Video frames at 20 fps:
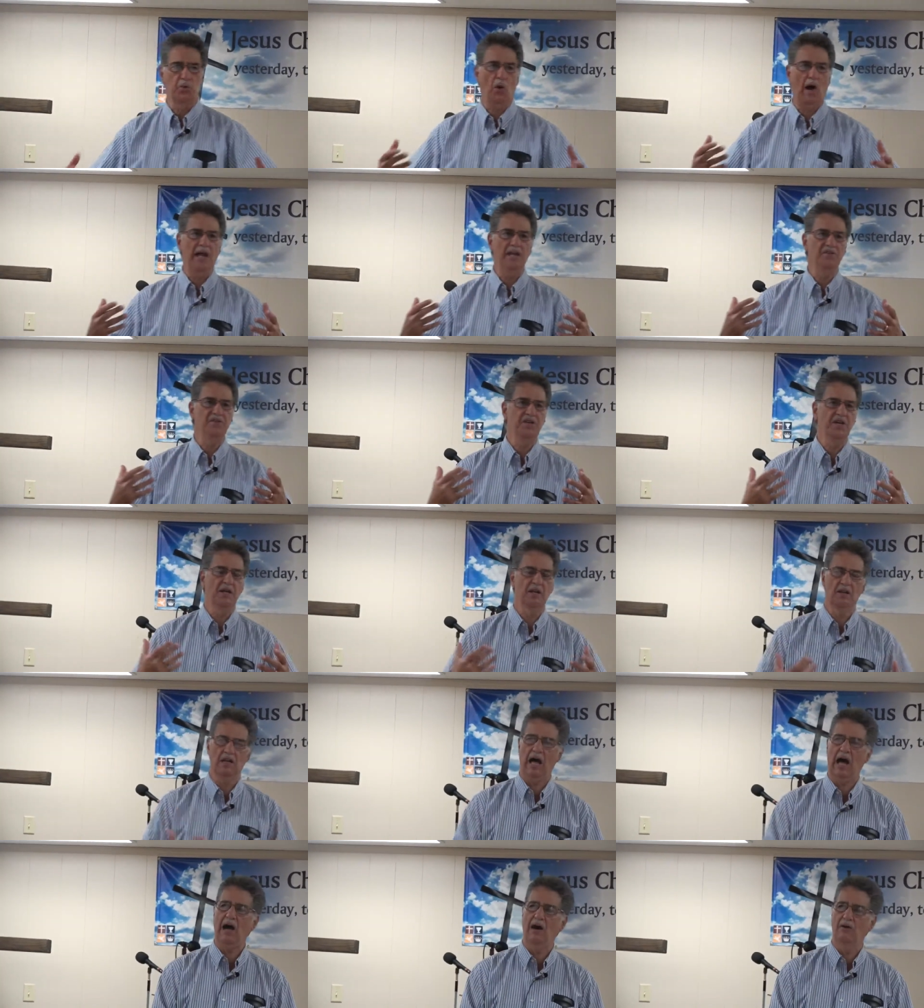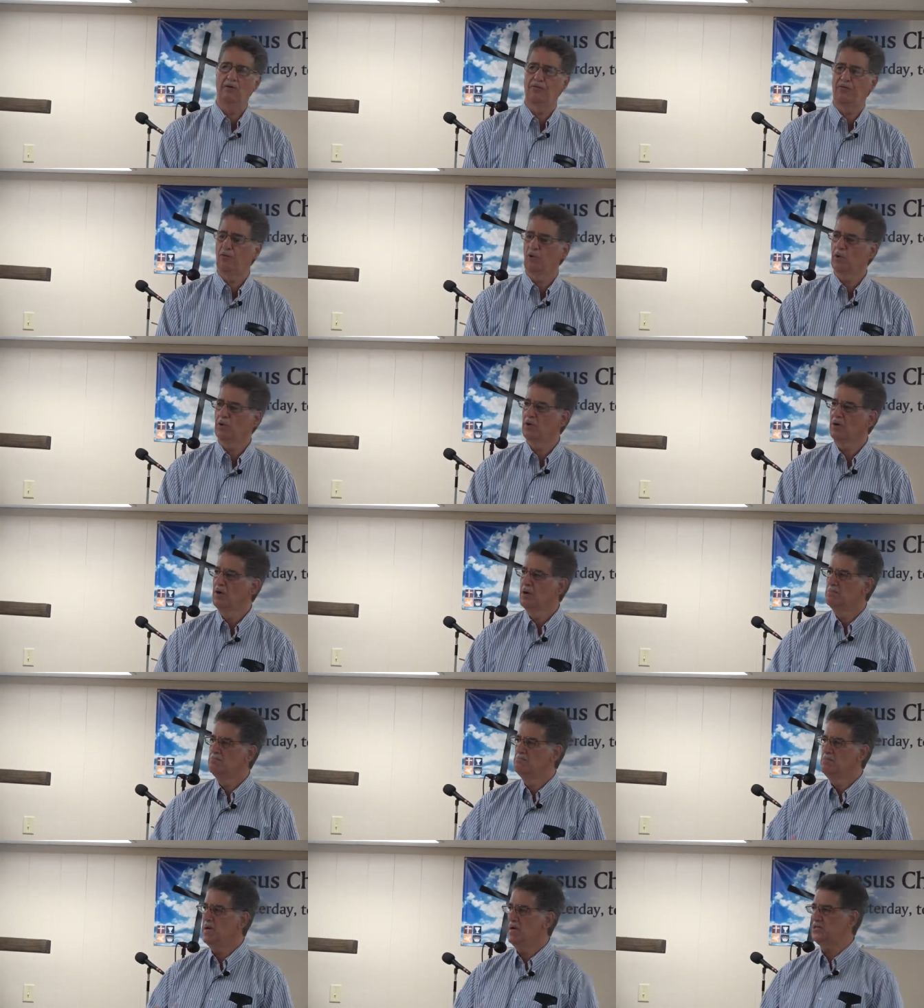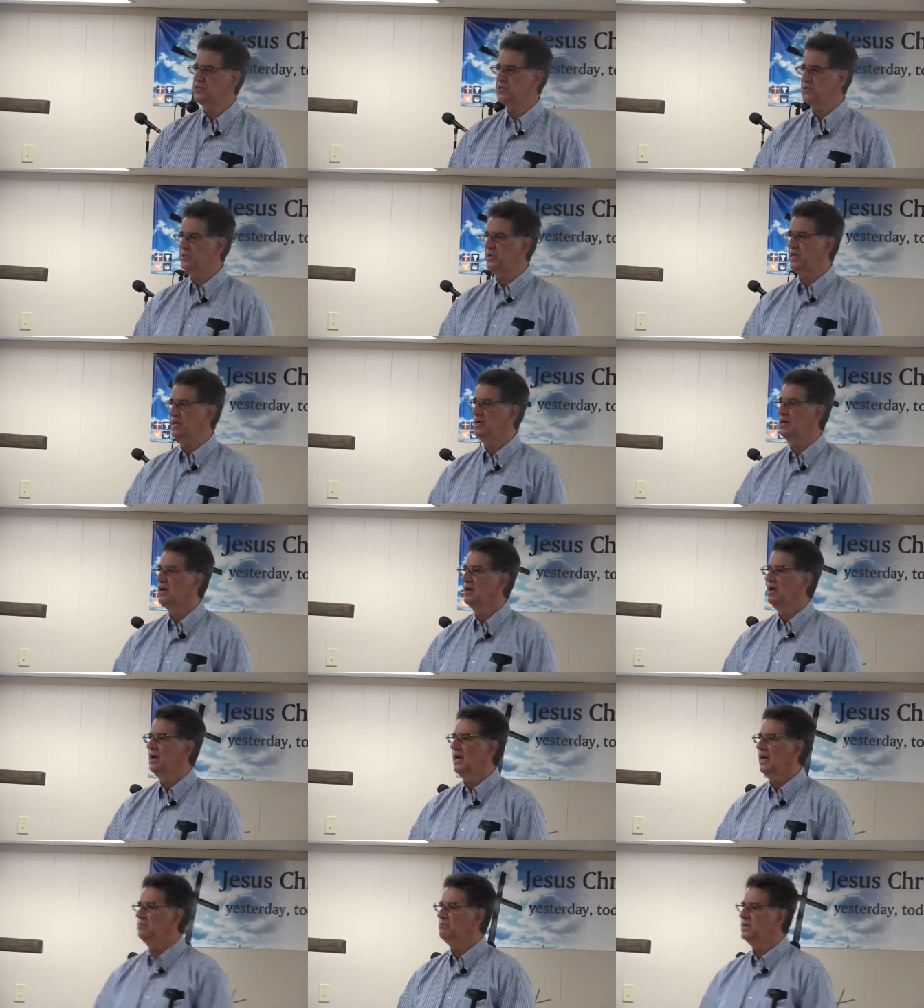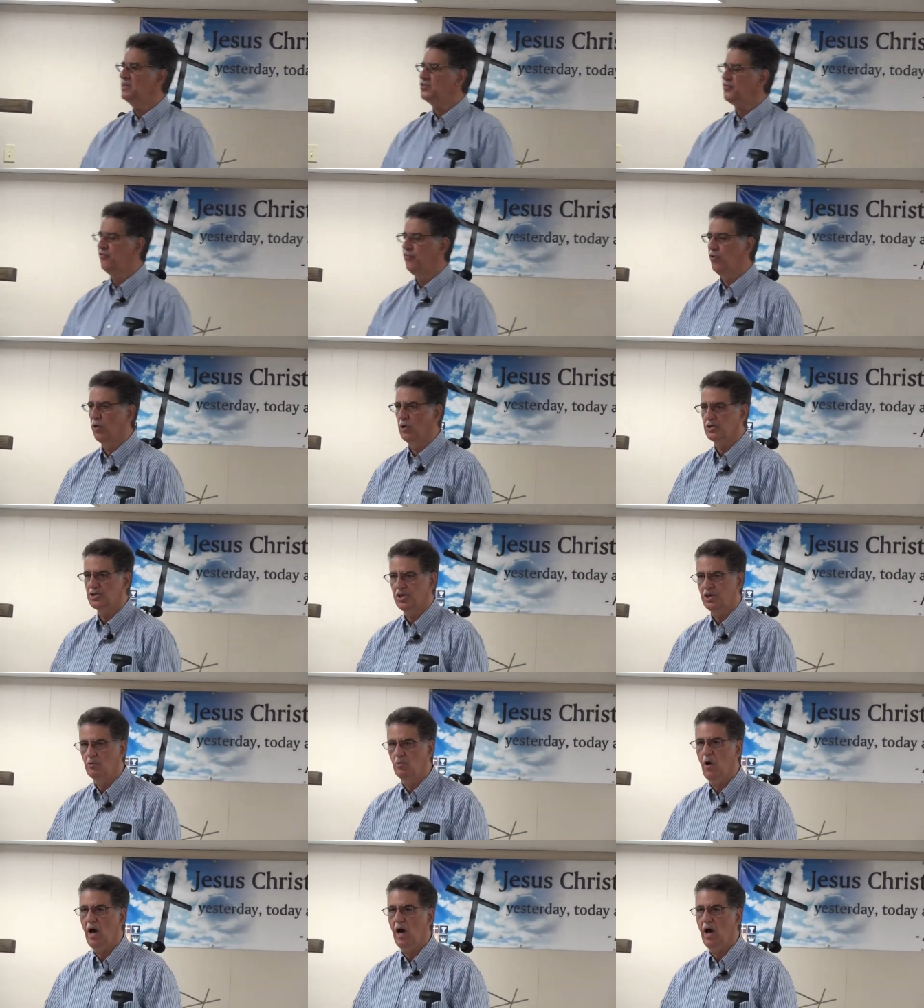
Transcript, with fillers: Why does he allow for misery and misfortune?